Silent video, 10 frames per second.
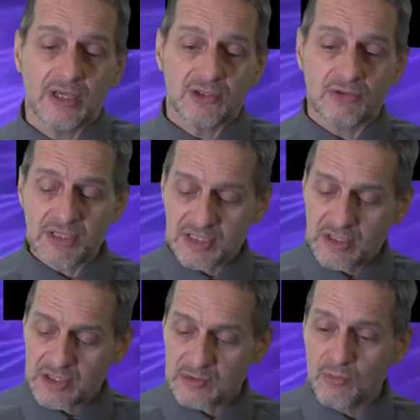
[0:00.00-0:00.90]
So this
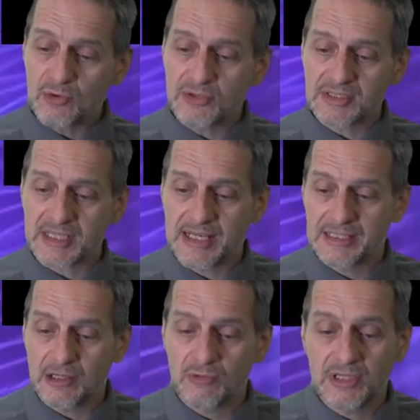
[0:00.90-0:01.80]
smoothness
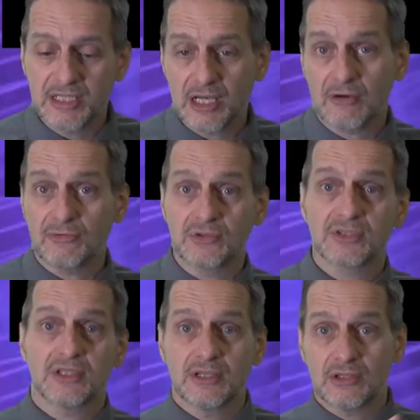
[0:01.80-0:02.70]
idea really covers